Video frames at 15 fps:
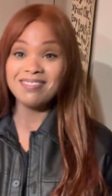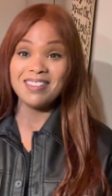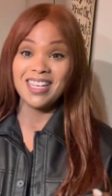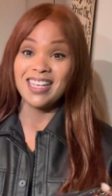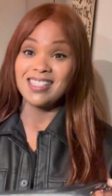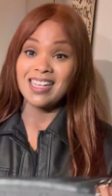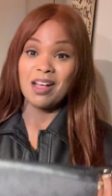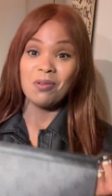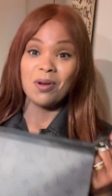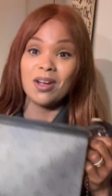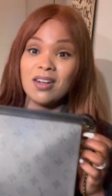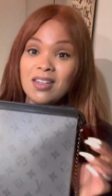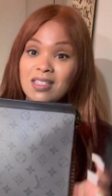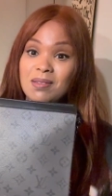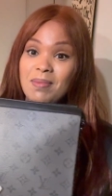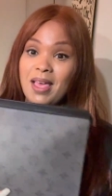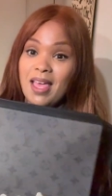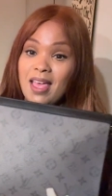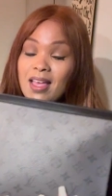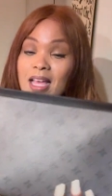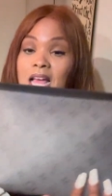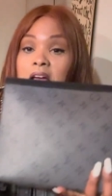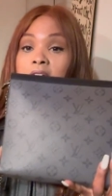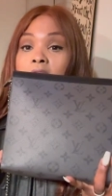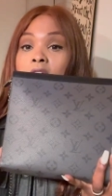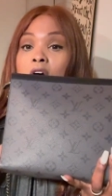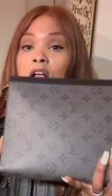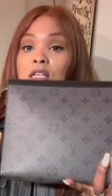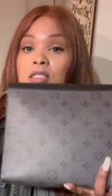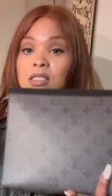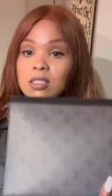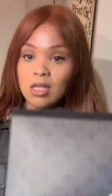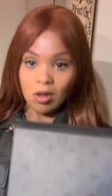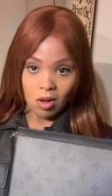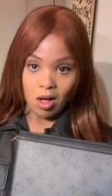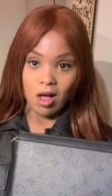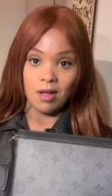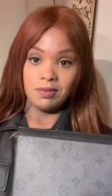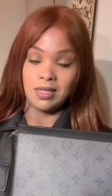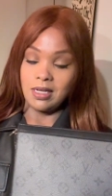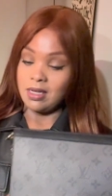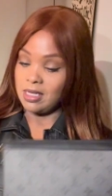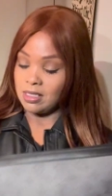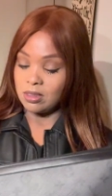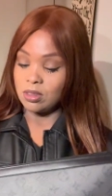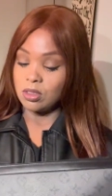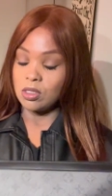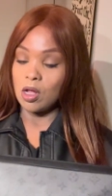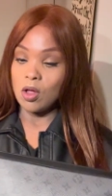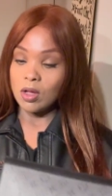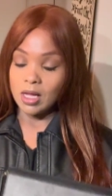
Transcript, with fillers: because I wear this bag so often. It's so